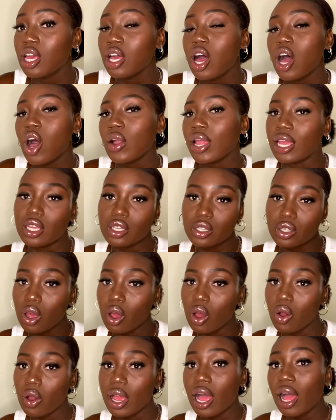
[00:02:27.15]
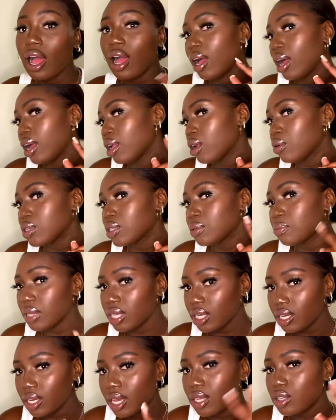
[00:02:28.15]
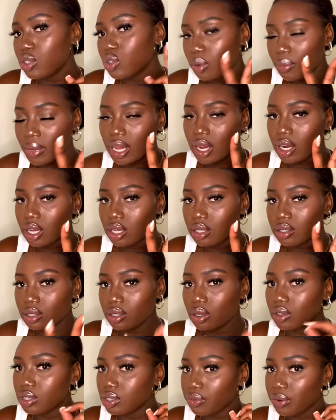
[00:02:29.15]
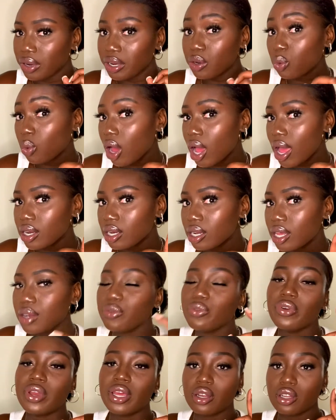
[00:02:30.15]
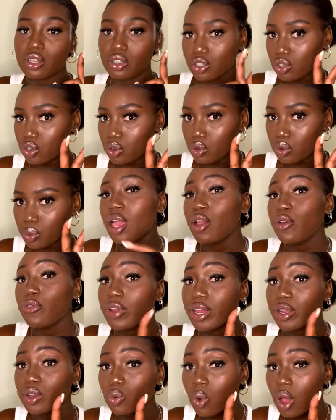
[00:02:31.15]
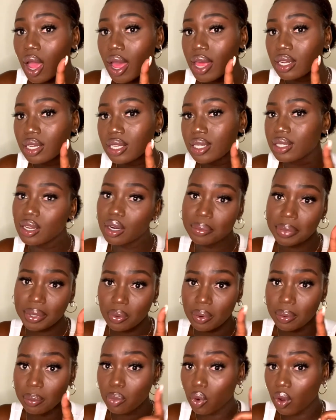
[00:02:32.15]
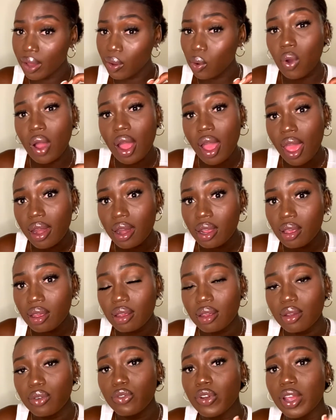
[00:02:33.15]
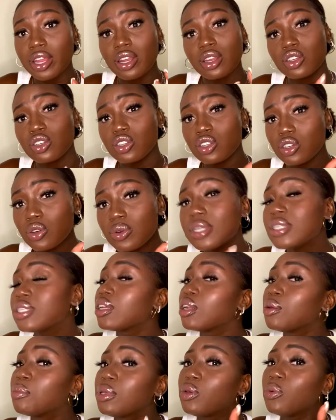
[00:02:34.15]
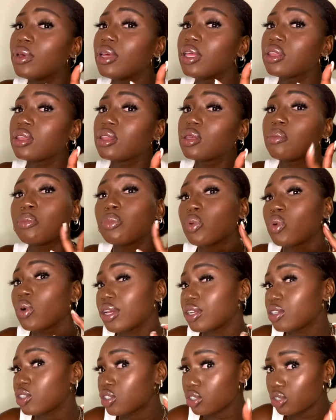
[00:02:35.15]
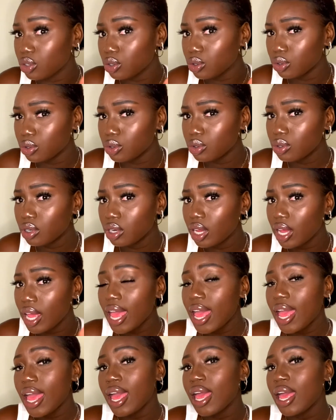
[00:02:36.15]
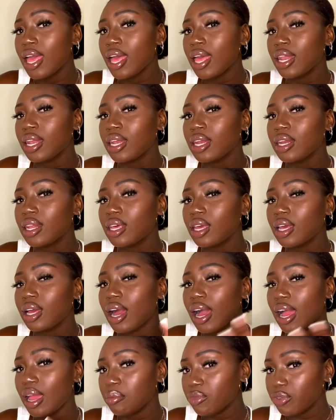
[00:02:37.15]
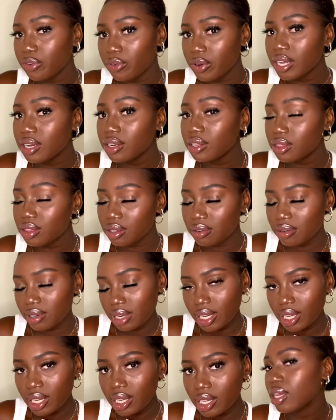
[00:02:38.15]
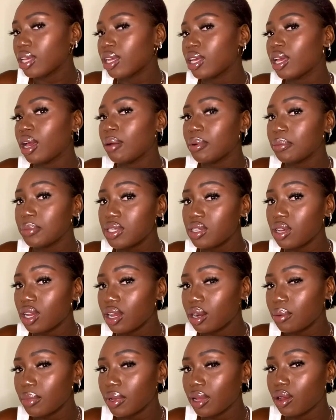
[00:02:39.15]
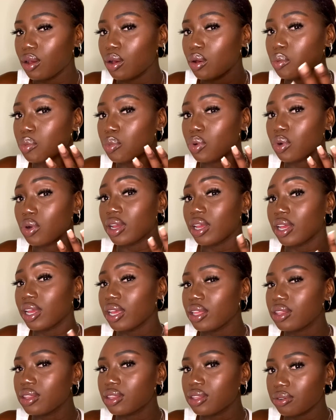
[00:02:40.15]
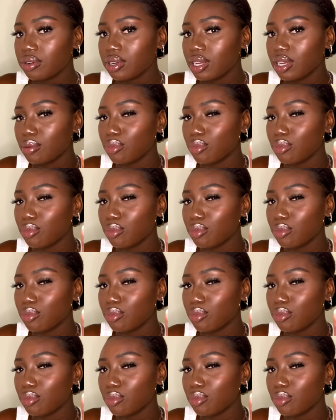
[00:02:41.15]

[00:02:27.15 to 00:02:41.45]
Okay, so it was me and two of my girls. So it's friend one and friend two. Friend one is gonna be with boy one. Friend two is gonna be with boy two. And I'm friend three. I'm gonna be talking about boy three.